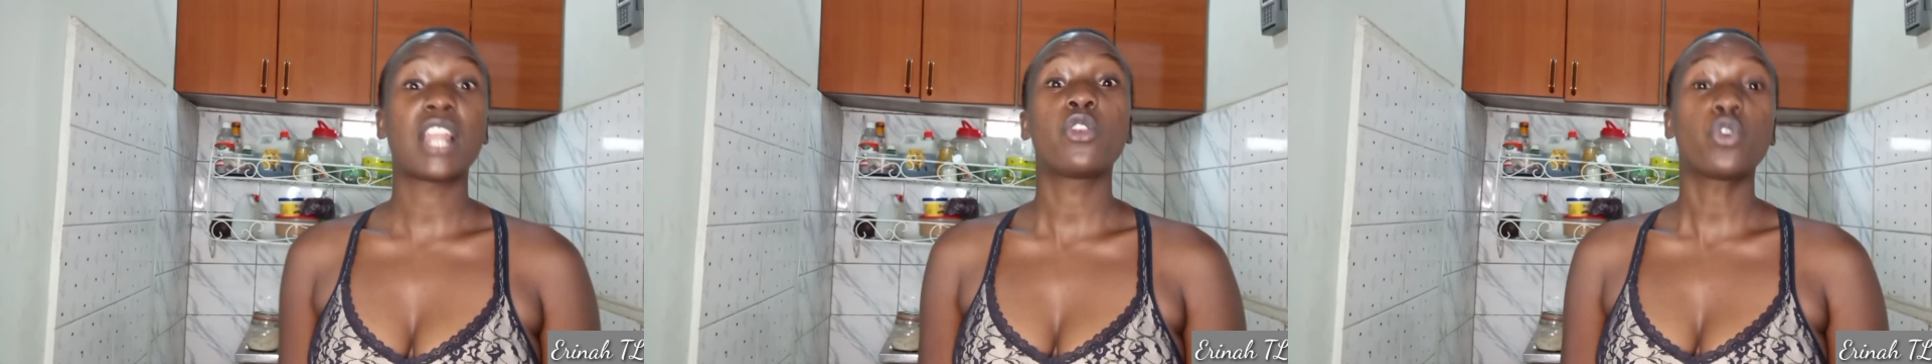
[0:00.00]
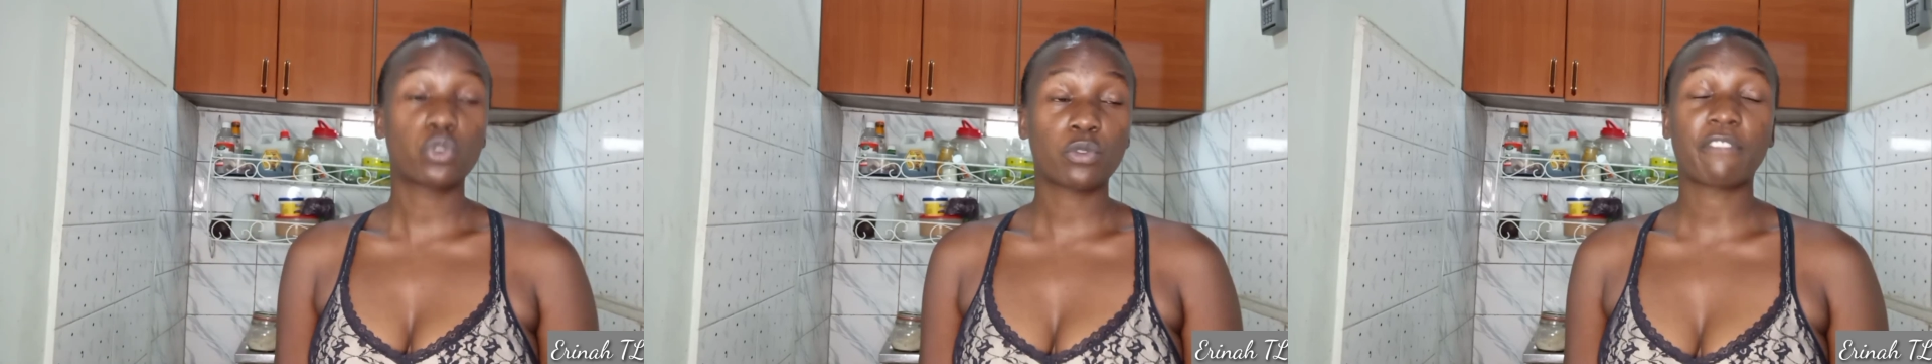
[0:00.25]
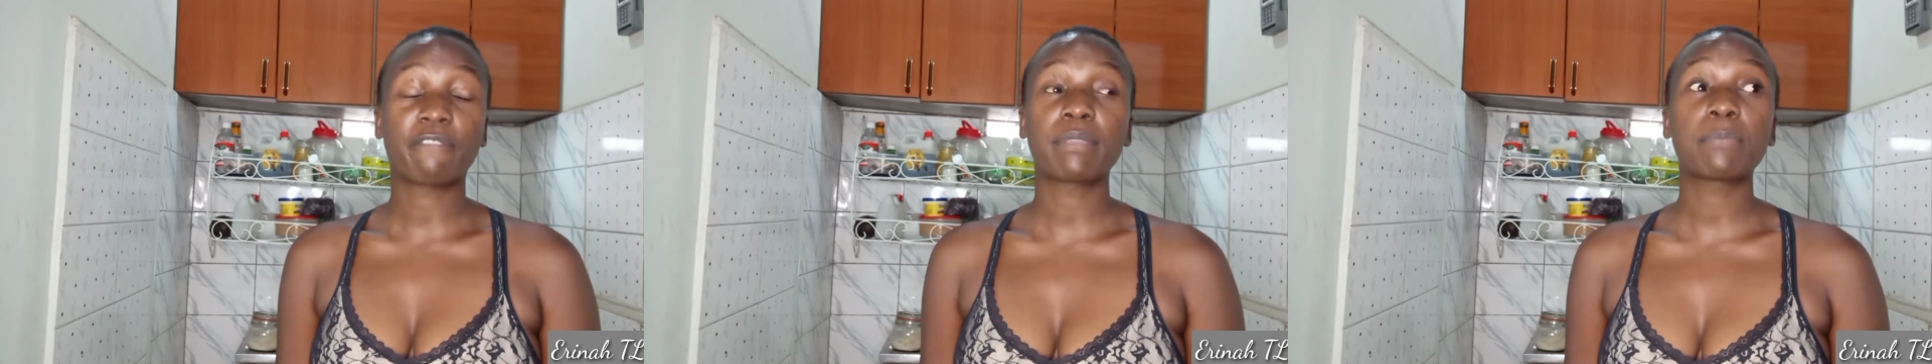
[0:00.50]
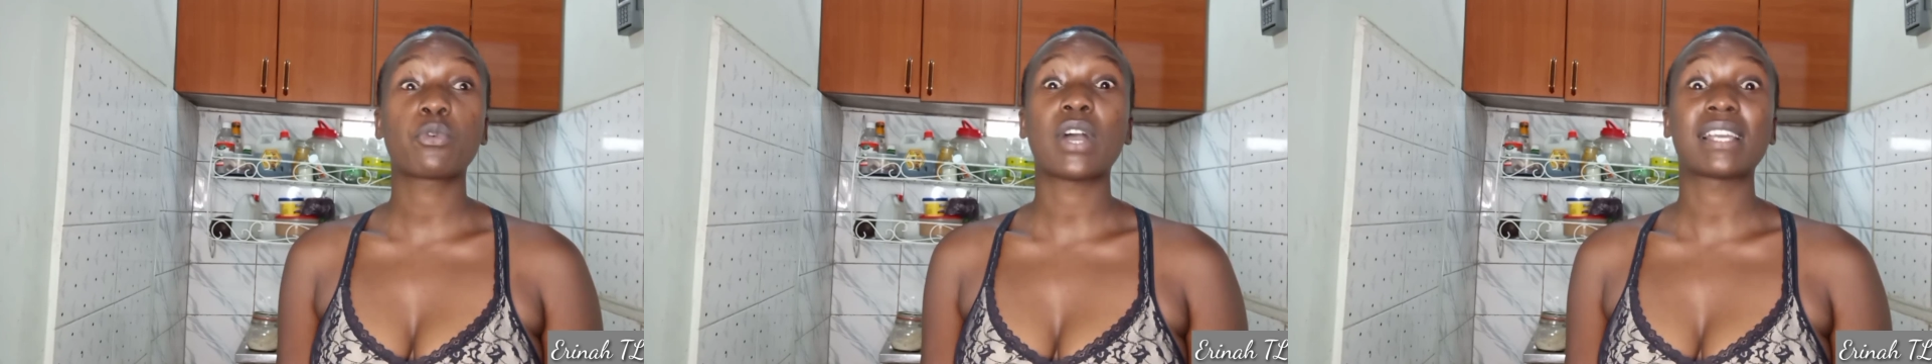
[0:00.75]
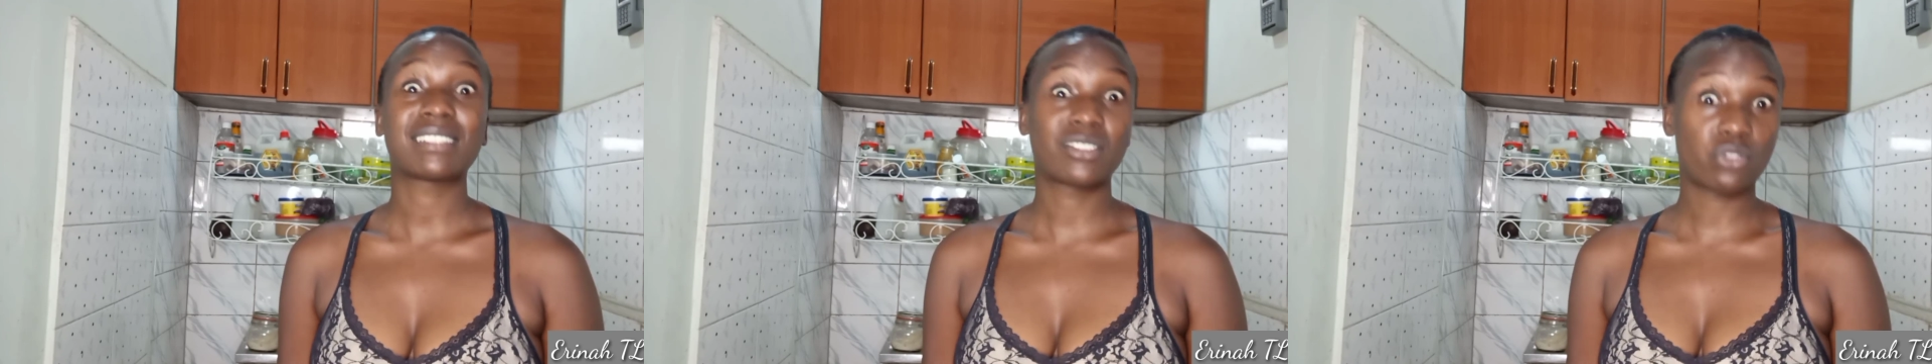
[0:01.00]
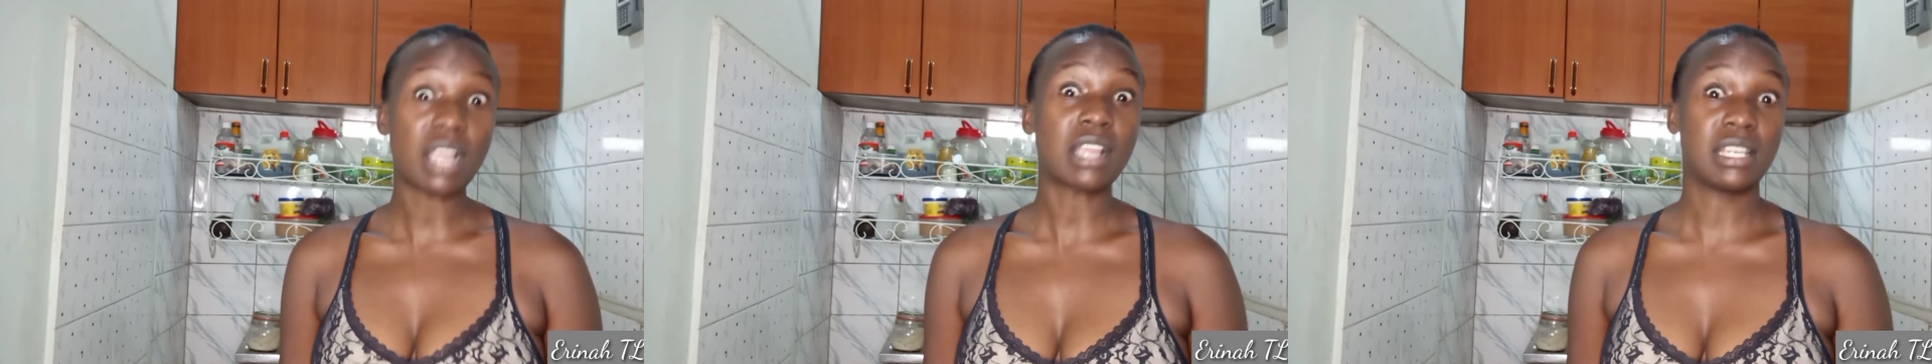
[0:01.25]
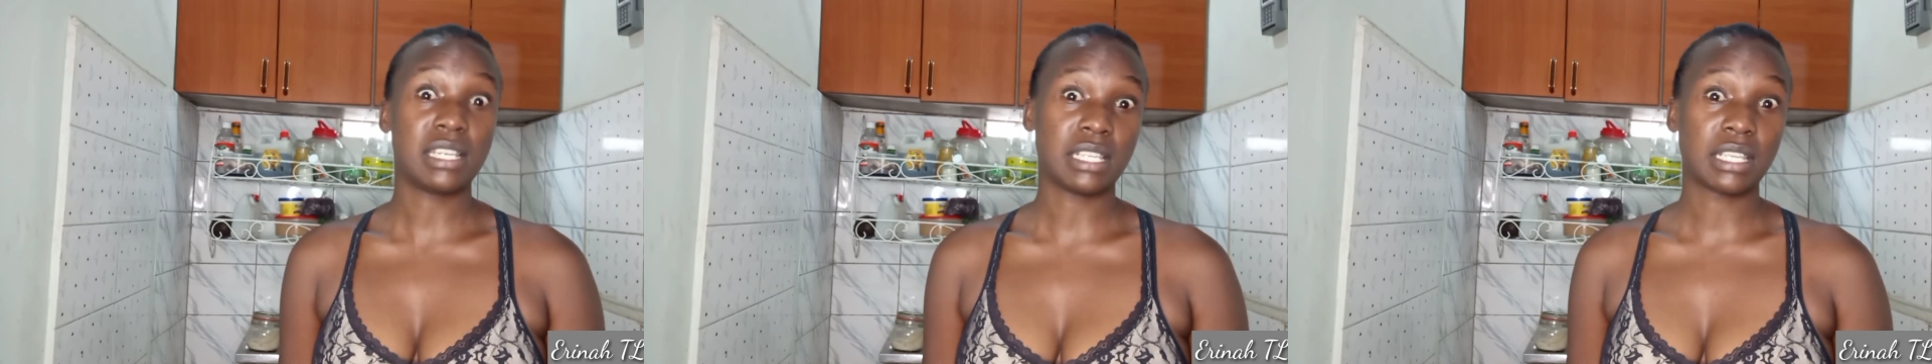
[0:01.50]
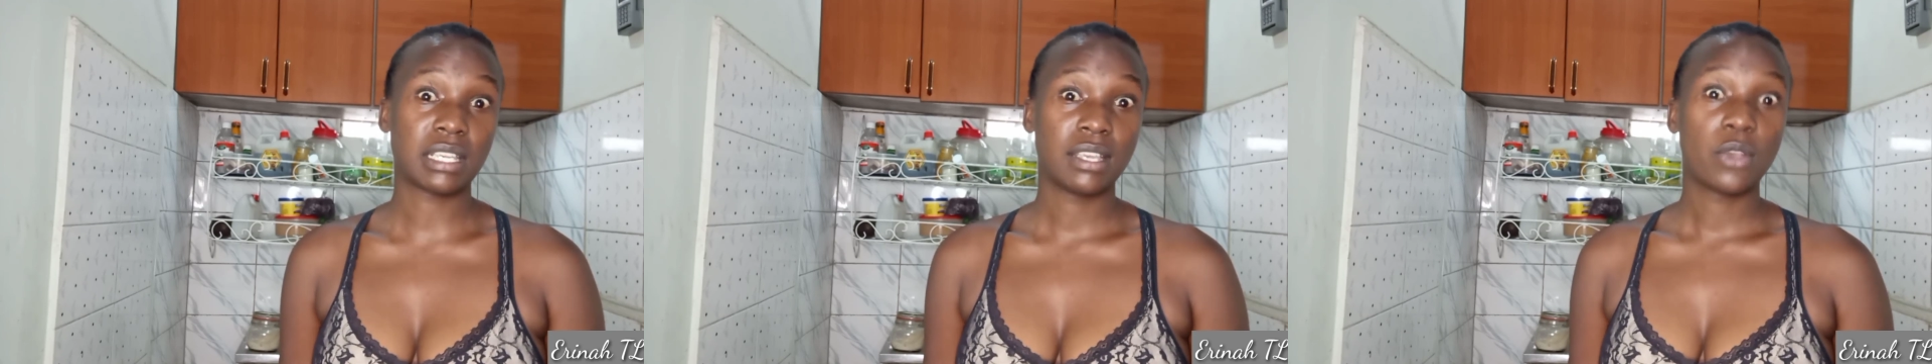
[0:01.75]
A lot of people are
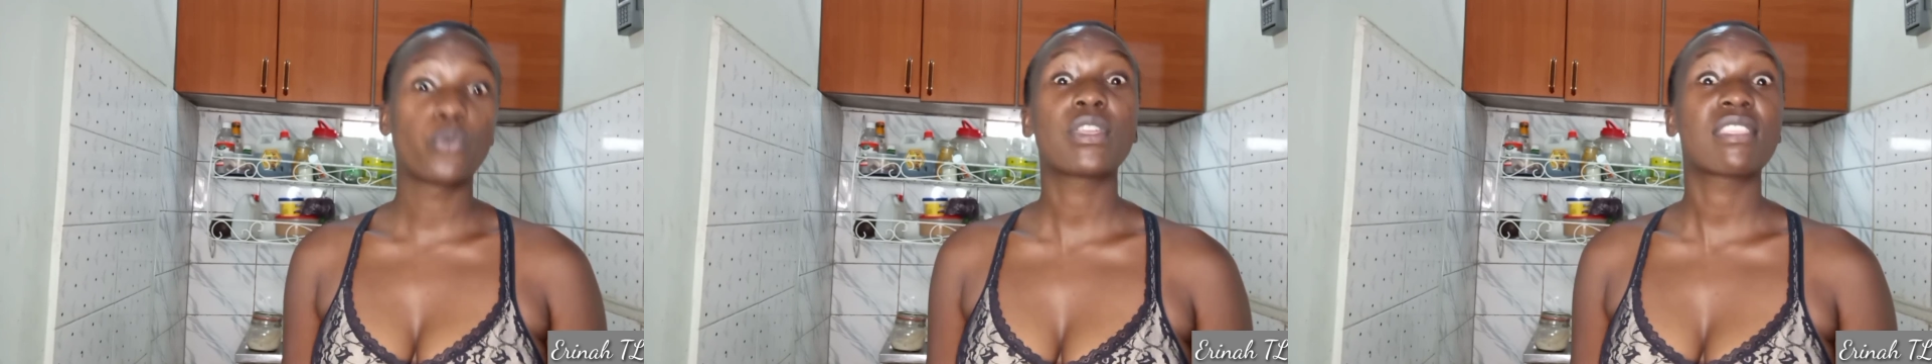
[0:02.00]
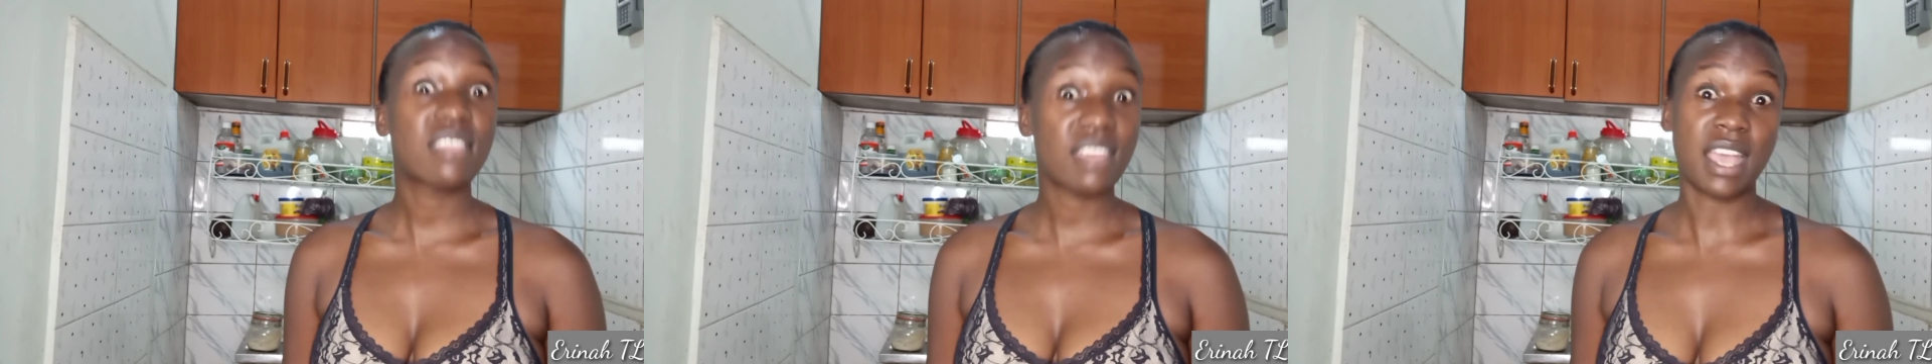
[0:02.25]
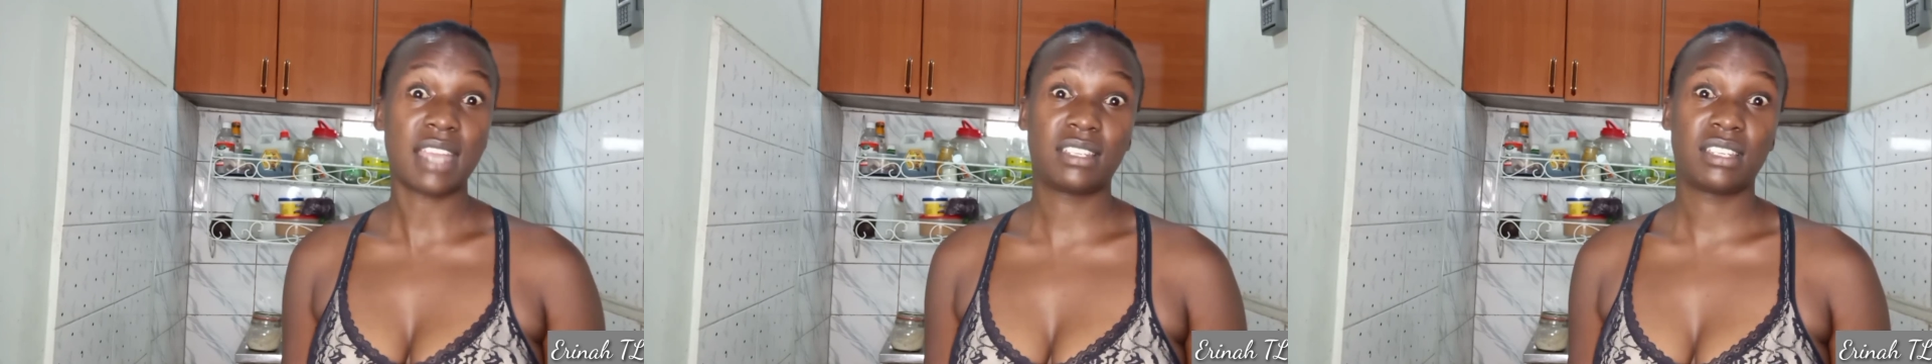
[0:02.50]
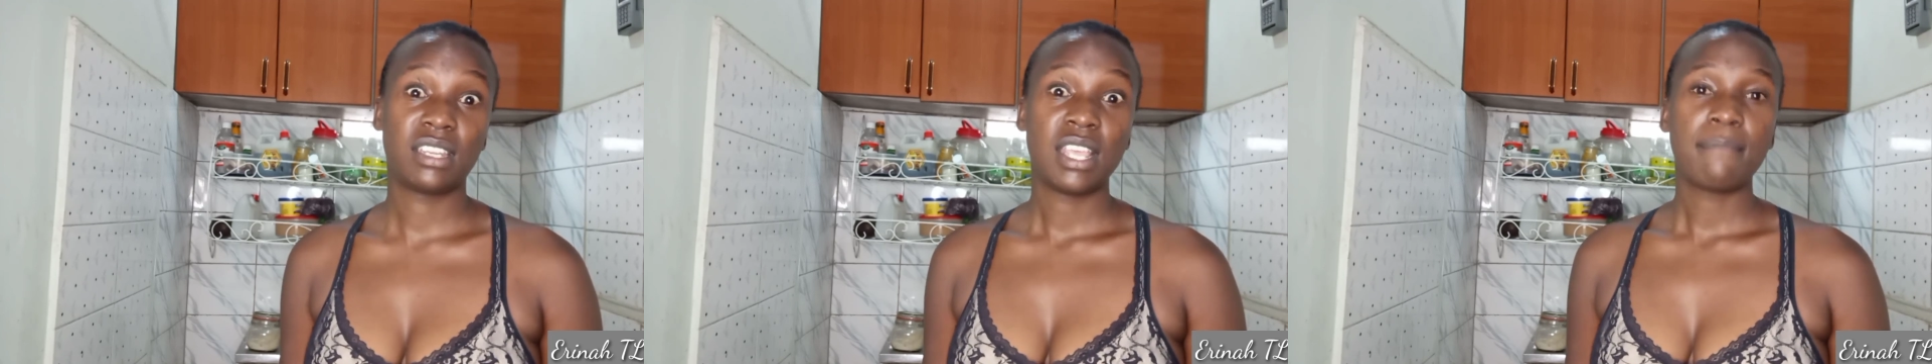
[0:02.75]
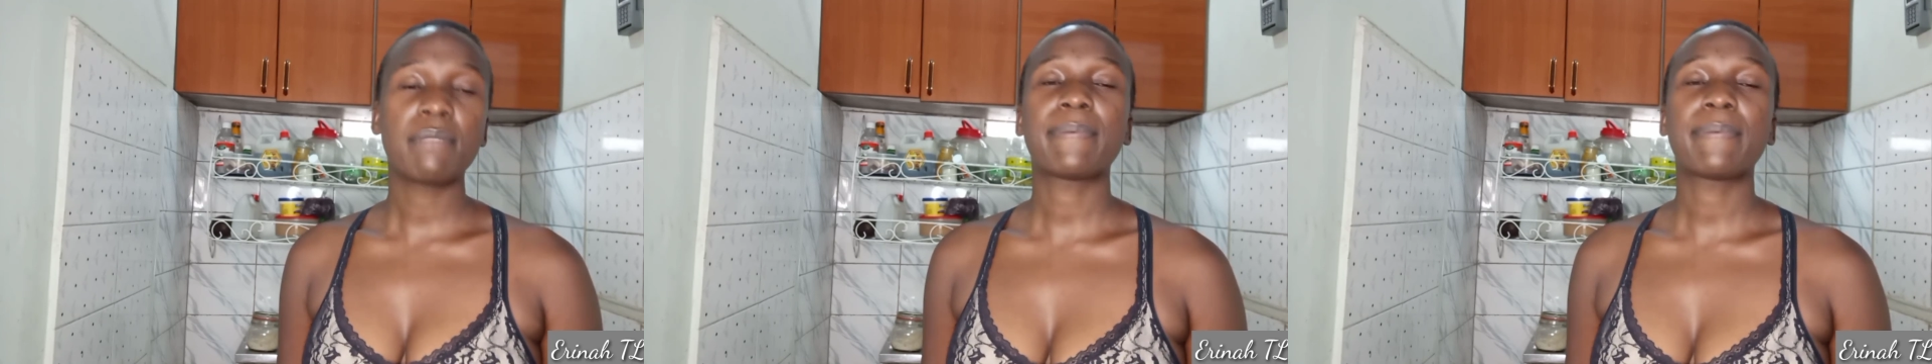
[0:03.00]
struggling with that.